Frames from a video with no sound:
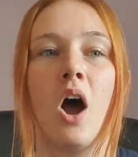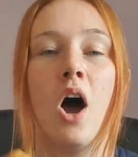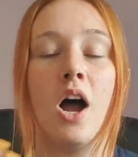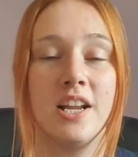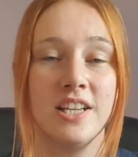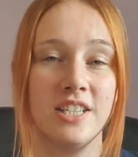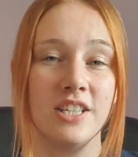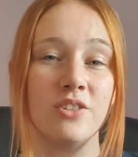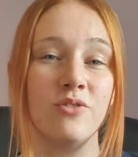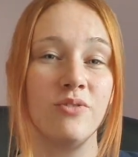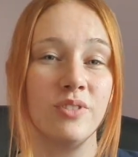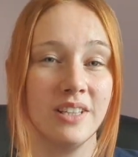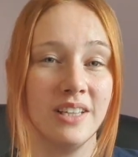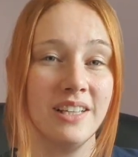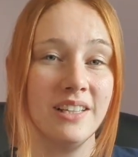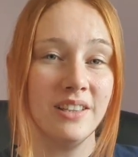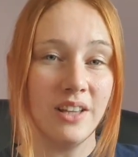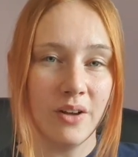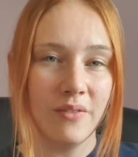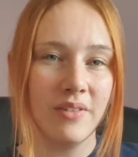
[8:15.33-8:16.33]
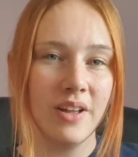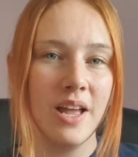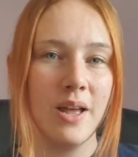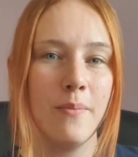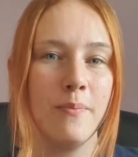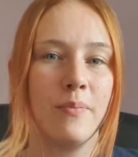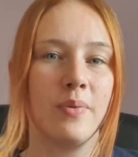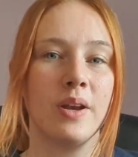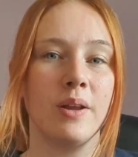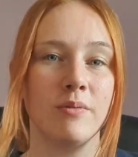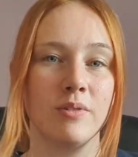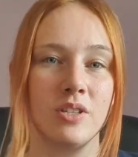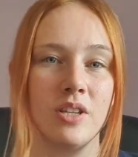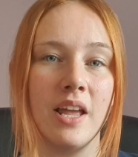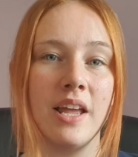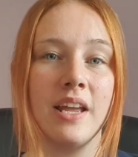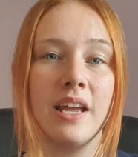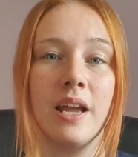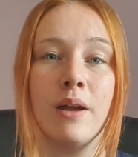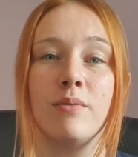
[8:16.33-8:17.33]
I did really love it, but it was
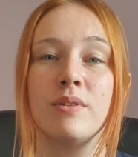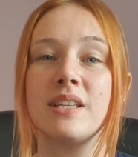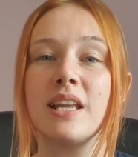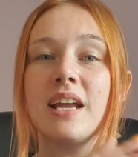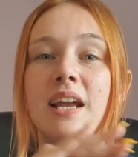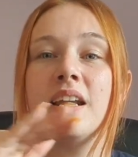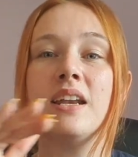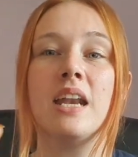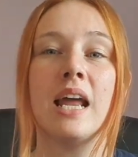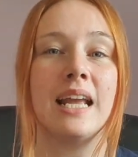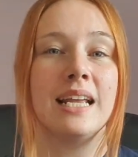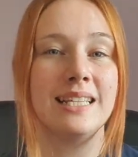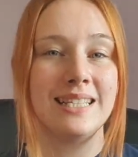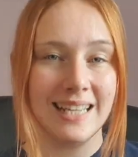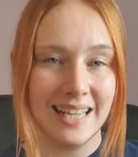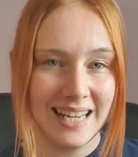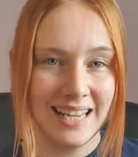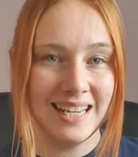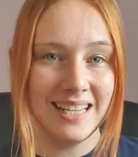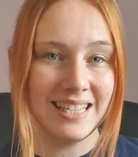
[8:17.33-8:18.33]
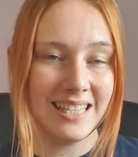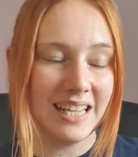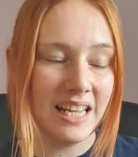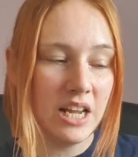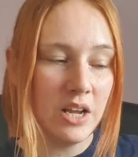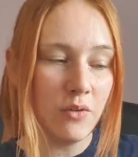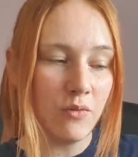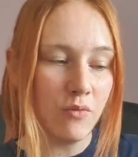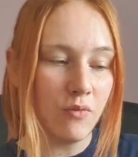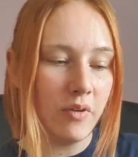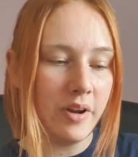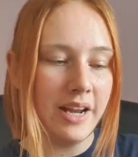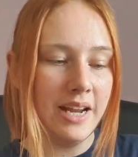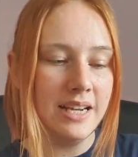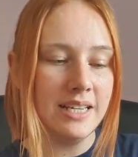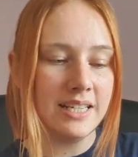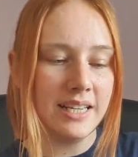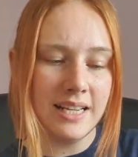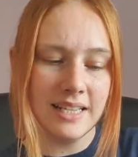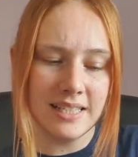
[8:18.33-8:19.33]
like a nice, easy
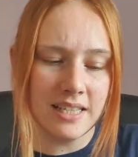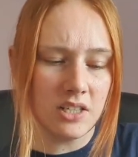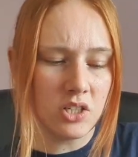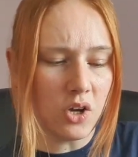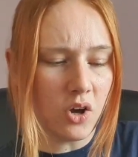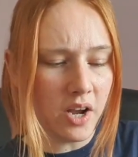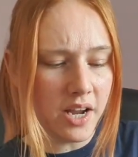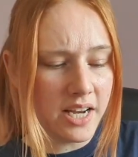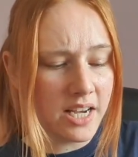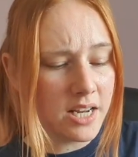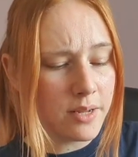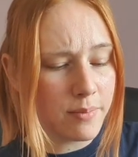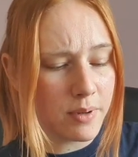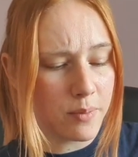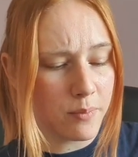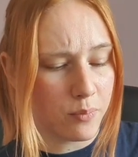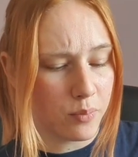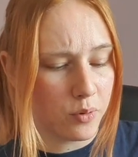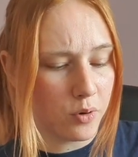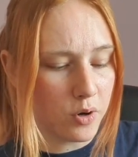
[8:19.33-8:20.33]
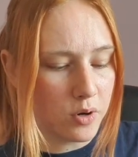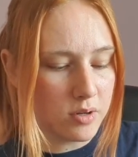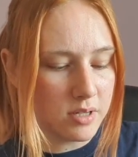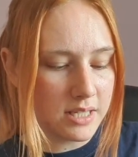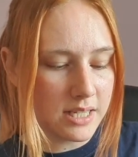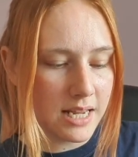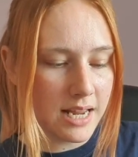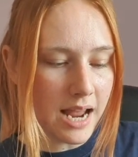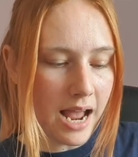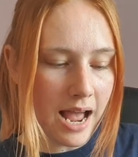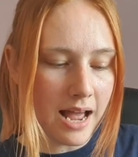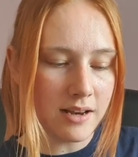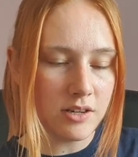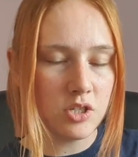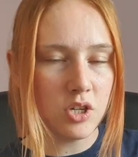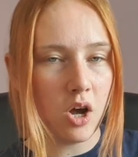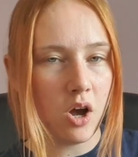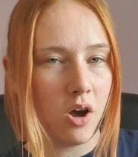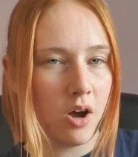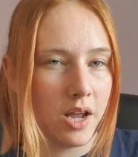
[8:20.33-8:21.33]
read. It's a tiny bit prosy
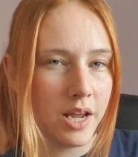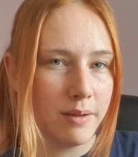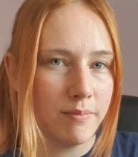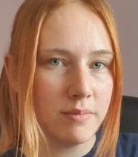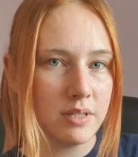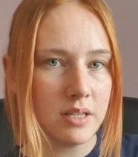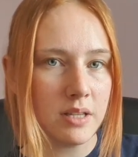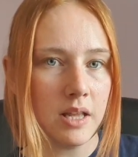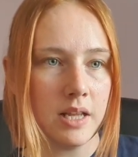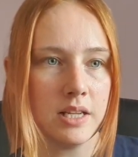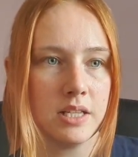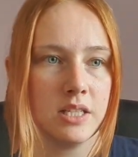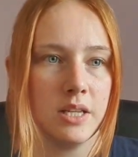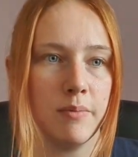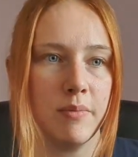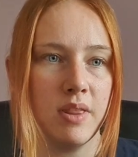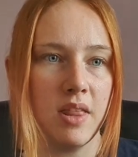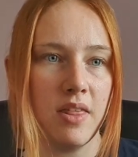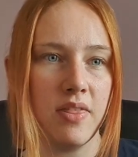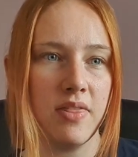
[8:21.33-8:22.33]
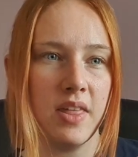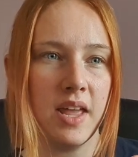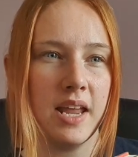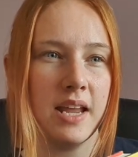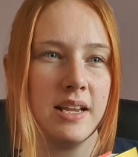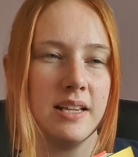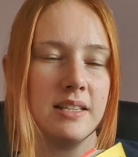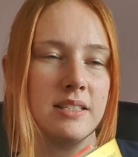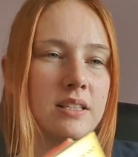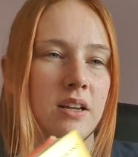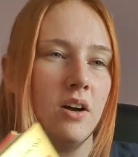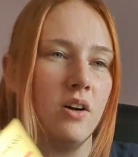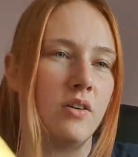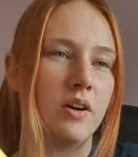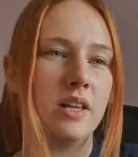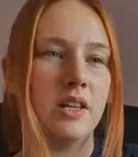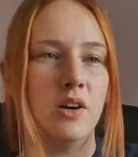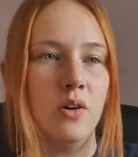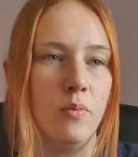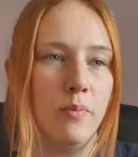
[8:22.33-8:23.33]
at times. Like, some of the things are
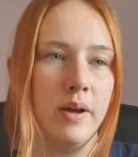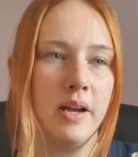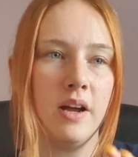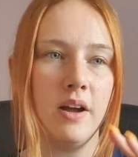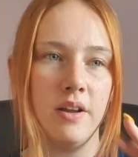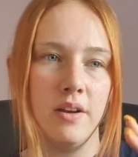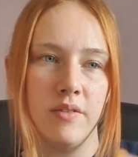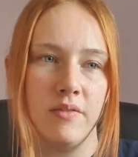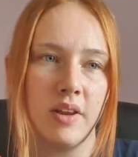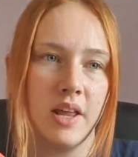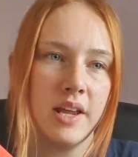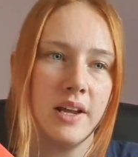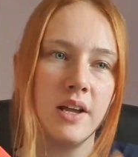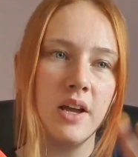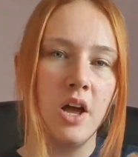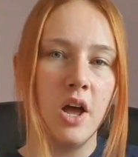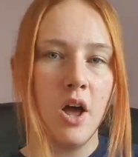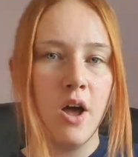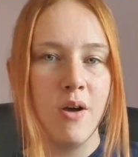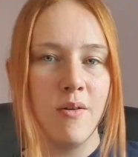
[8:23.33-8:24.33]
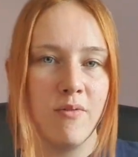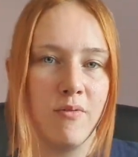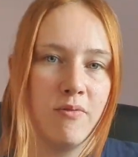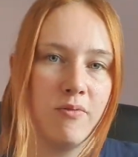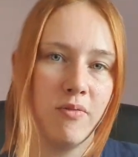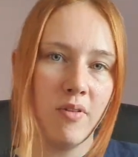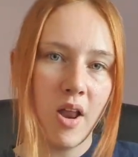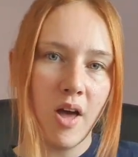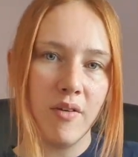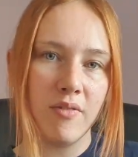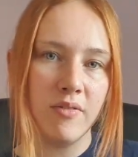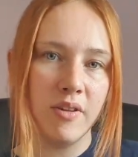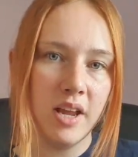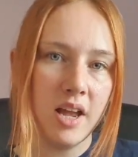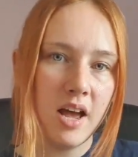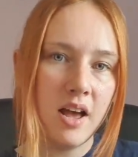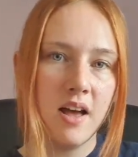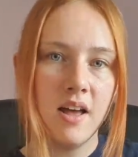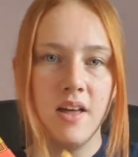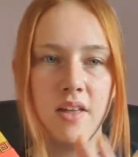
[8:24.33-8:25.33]
a little bit kind of like
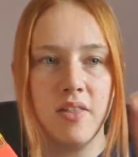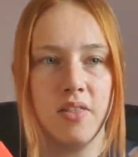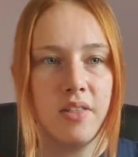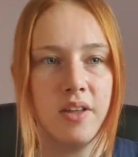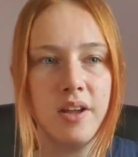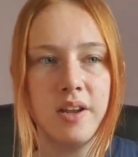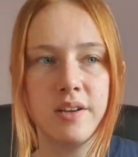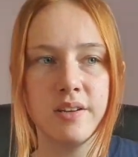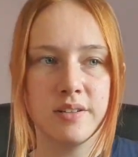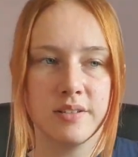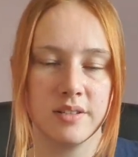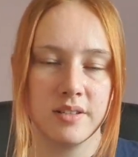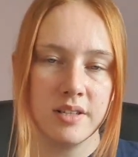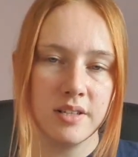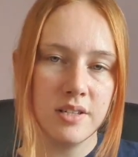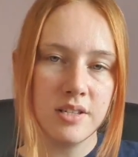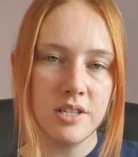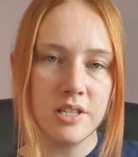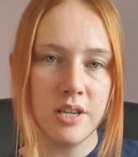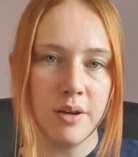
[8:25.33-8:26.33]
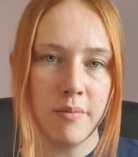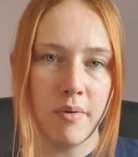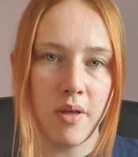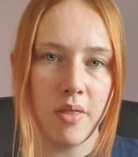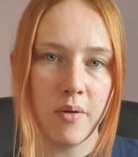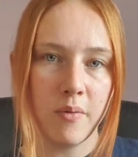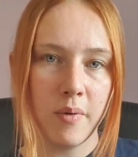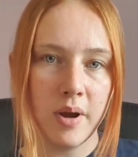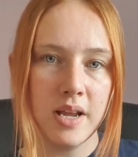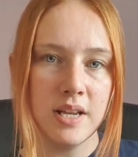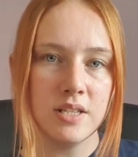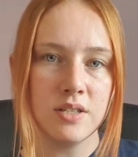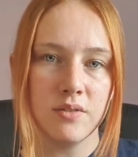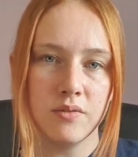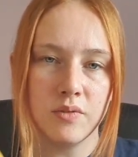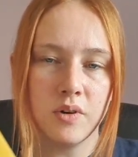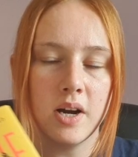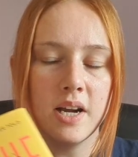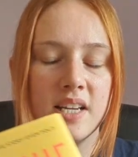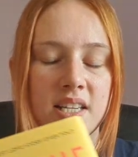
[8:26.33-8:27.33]
fluffier than some other ways
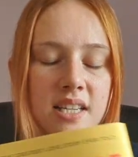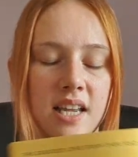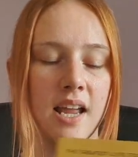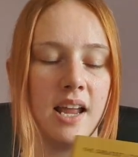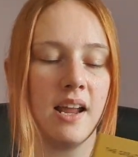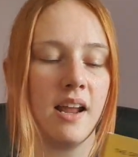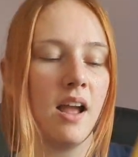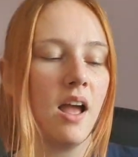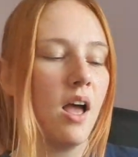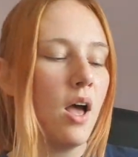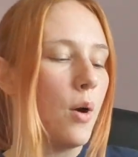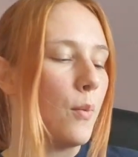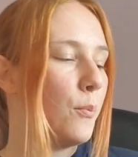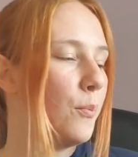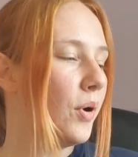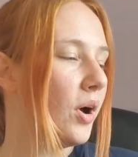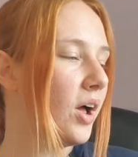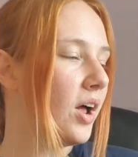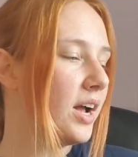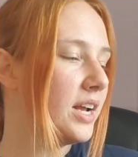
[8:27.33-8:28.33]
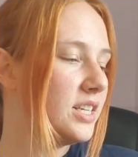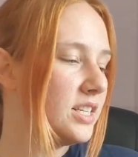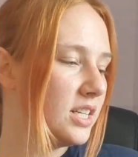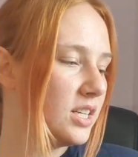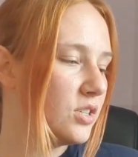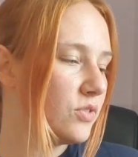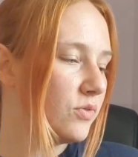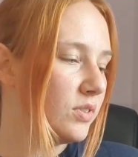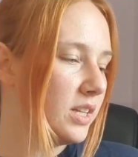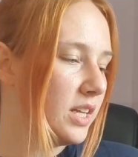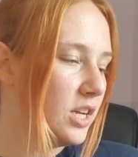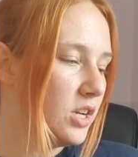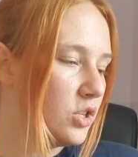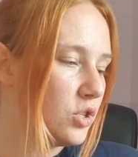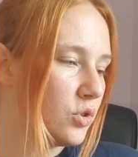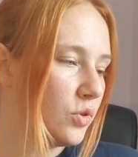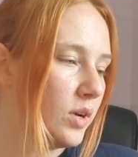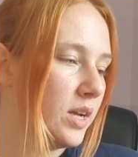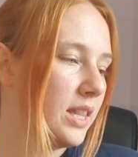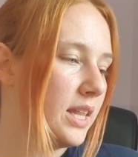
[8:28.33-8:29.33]
of writing. But I did really
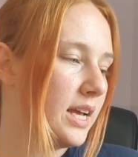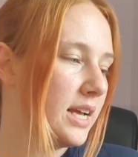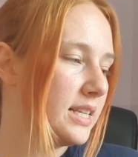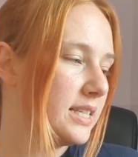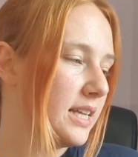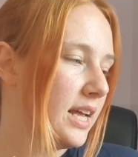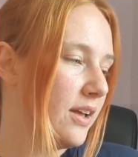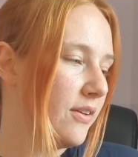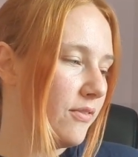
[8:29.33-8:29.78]
enjoy this.